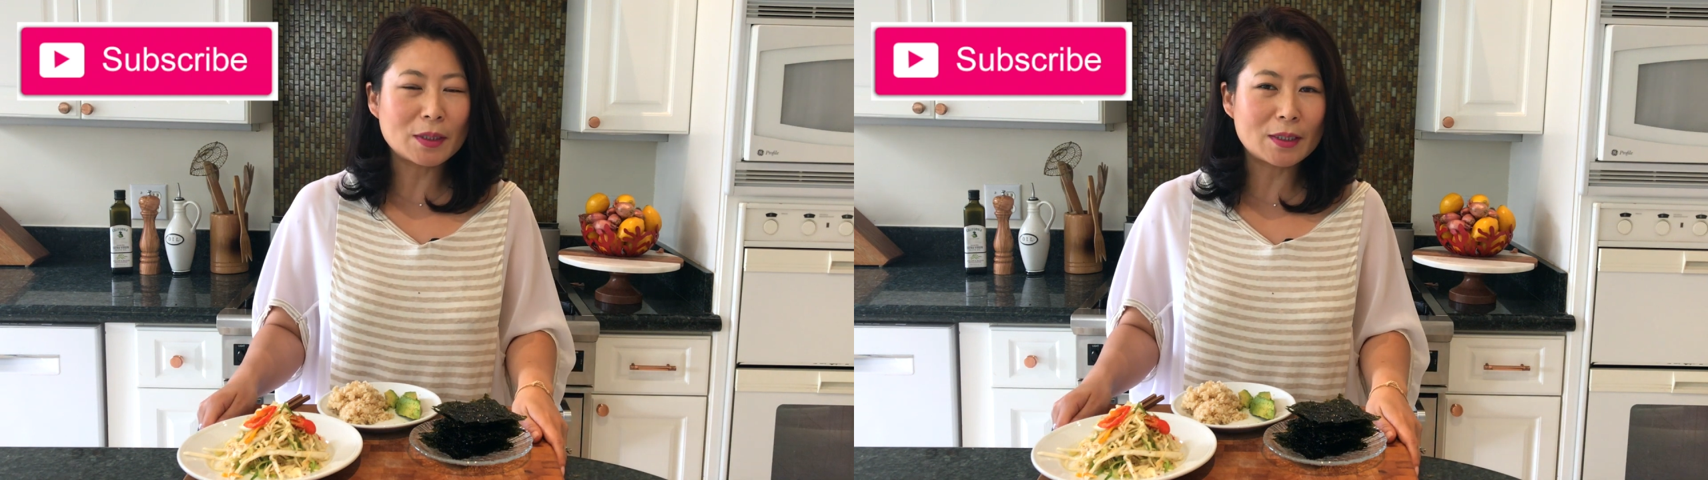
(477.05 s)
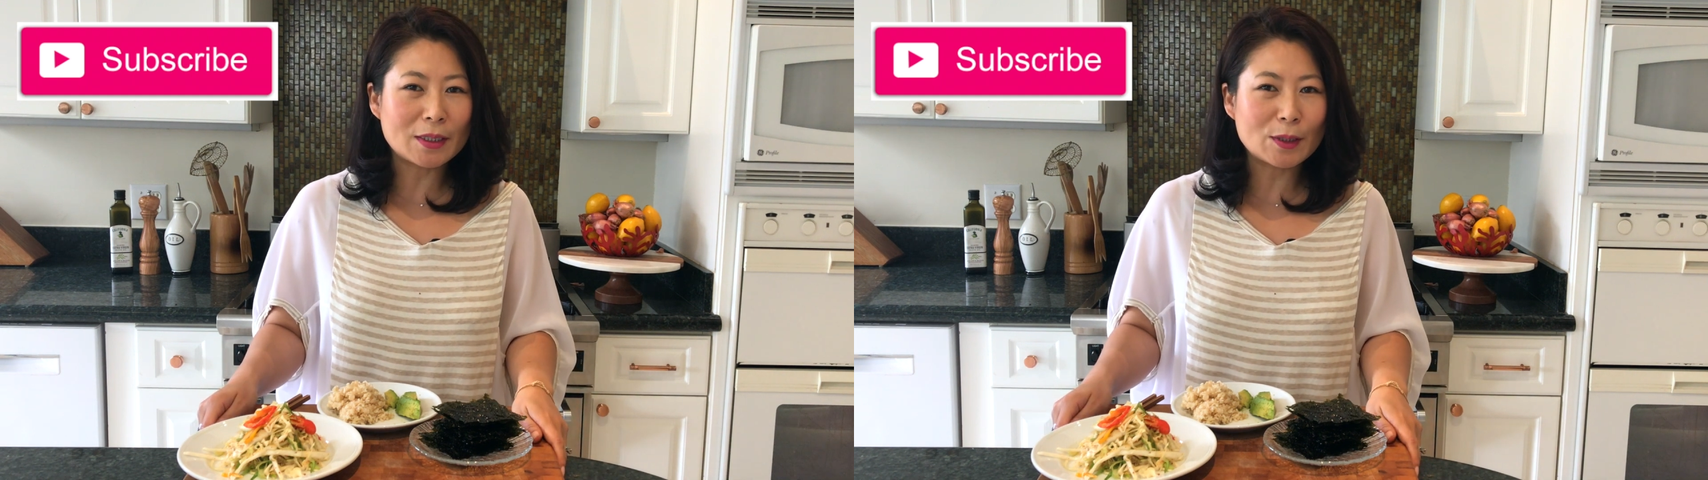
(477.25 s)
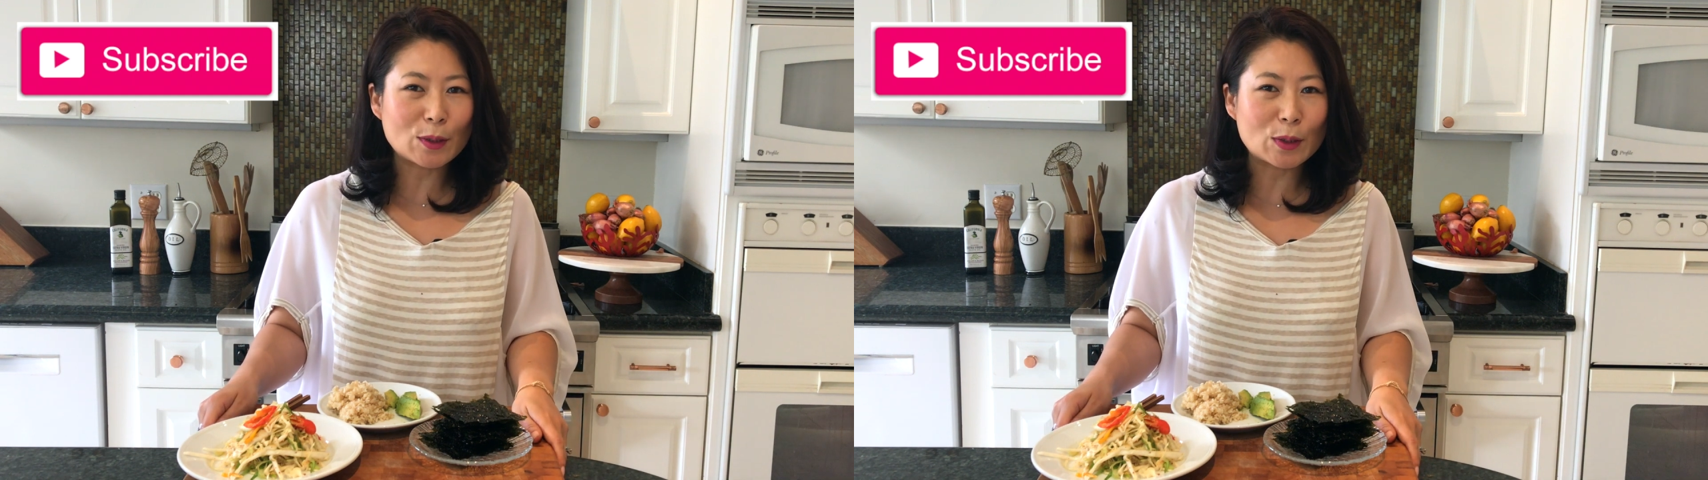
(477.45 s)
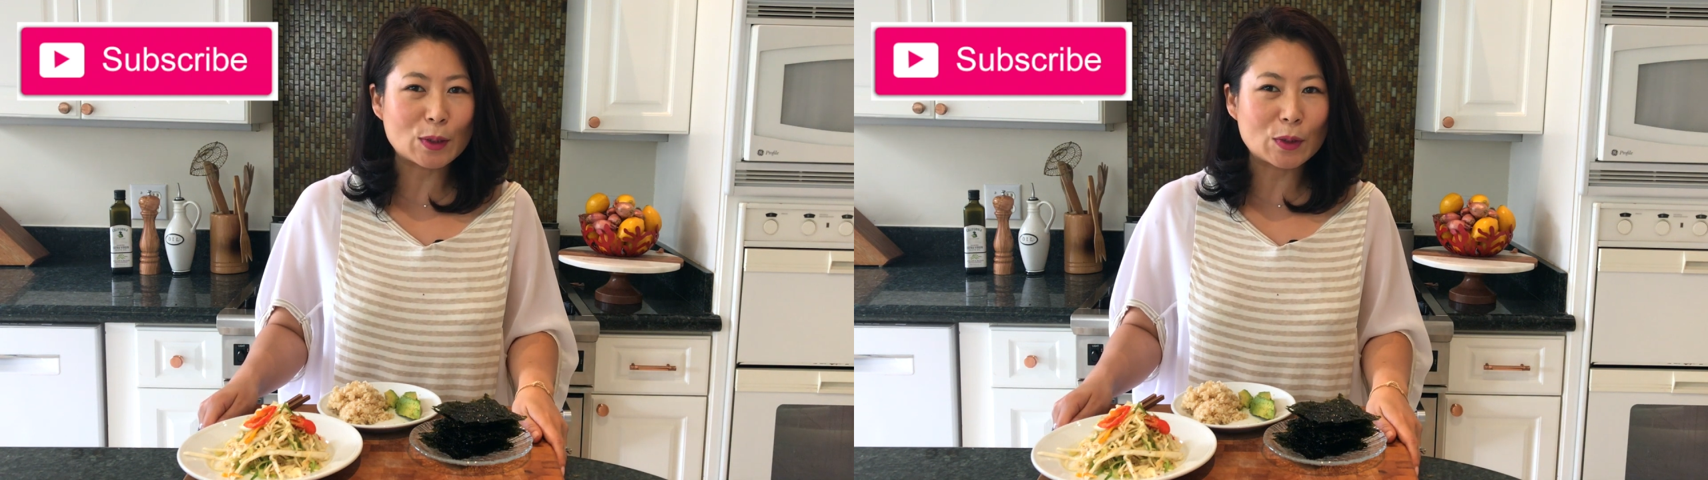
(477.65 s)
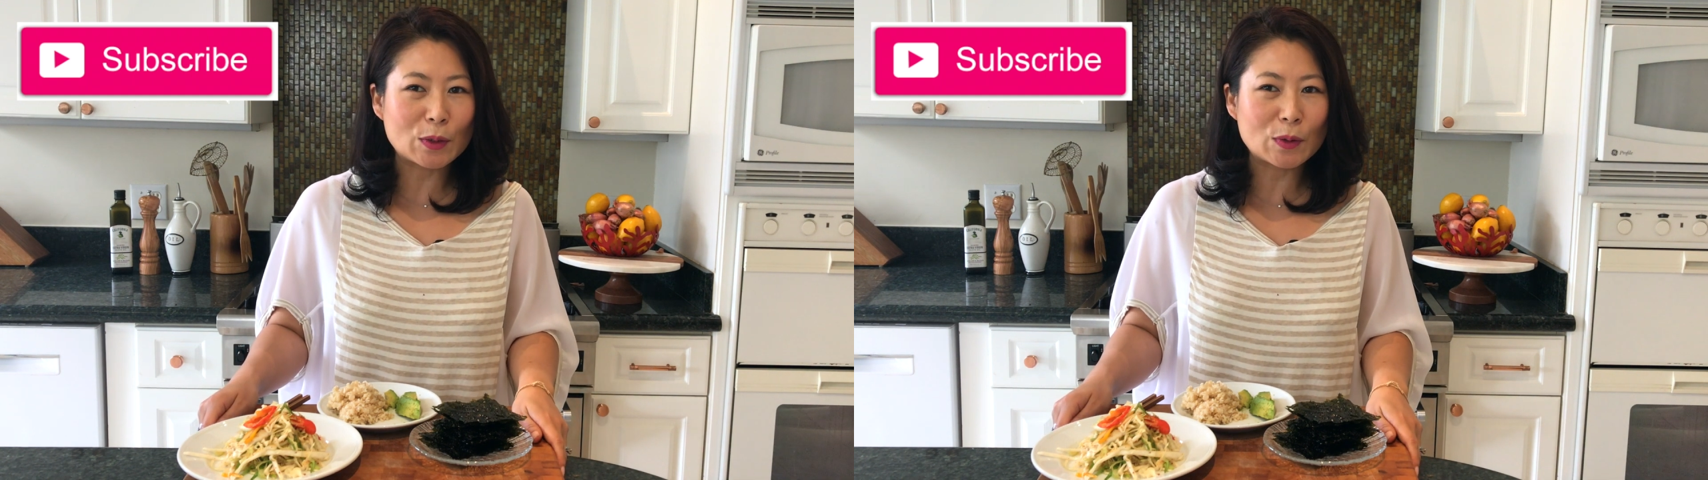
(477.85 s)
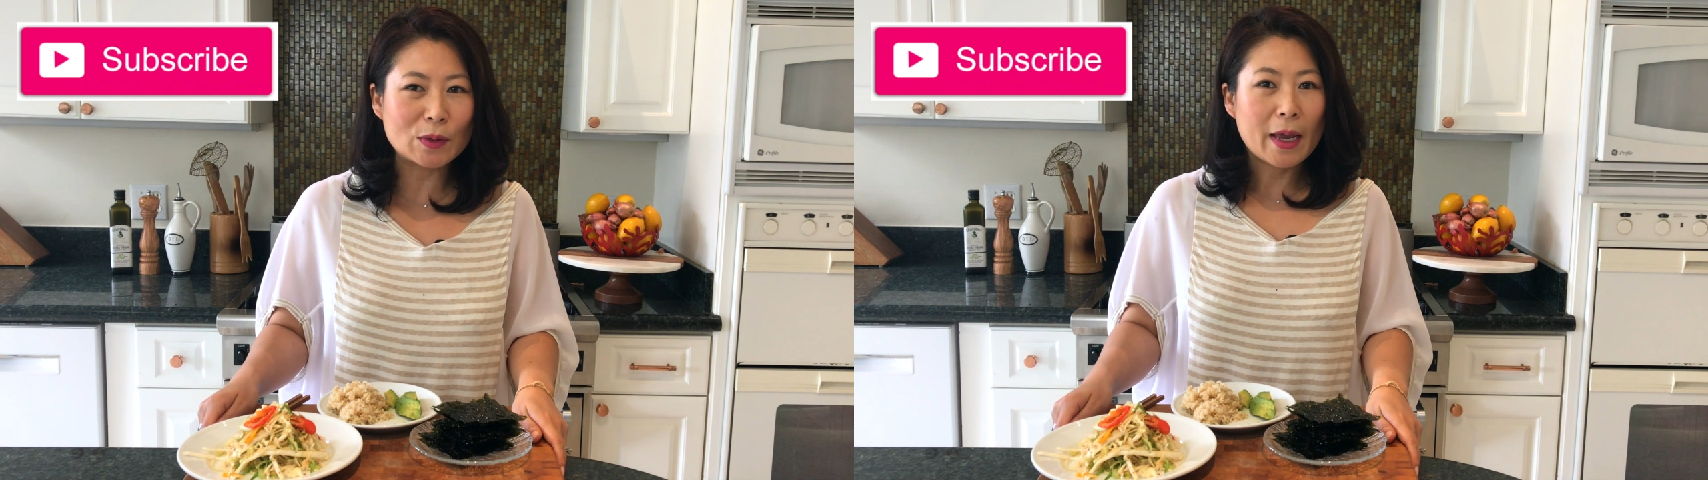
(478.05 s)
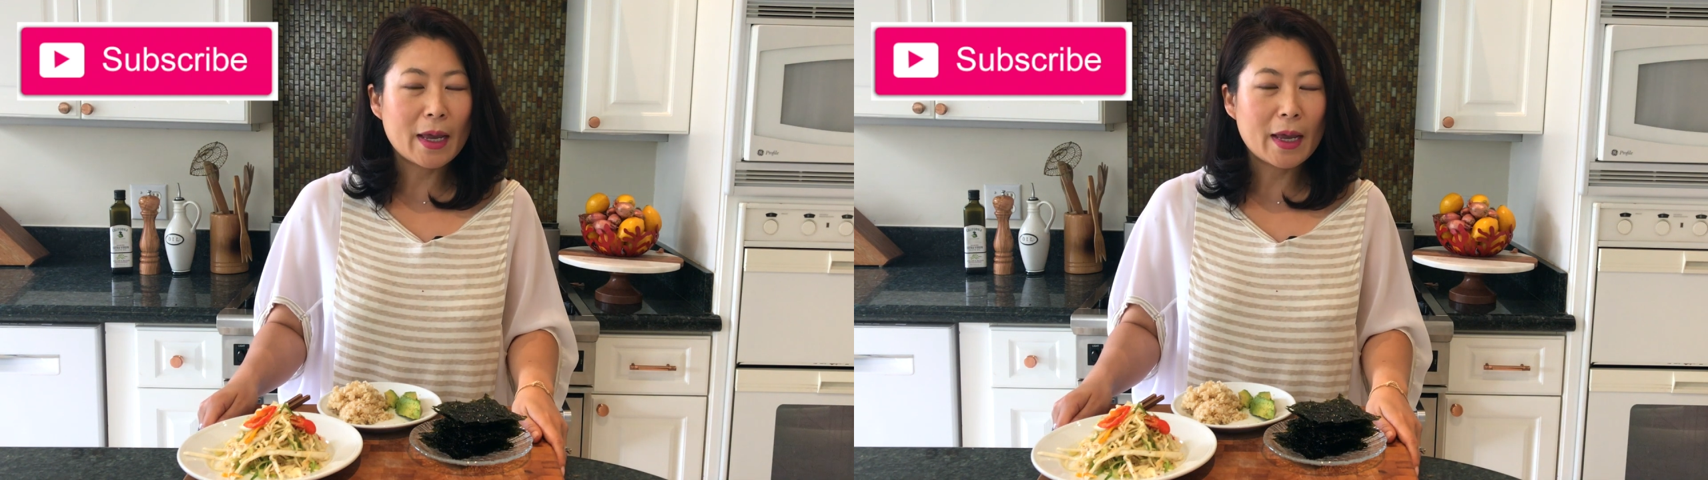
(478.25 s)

to see you soon.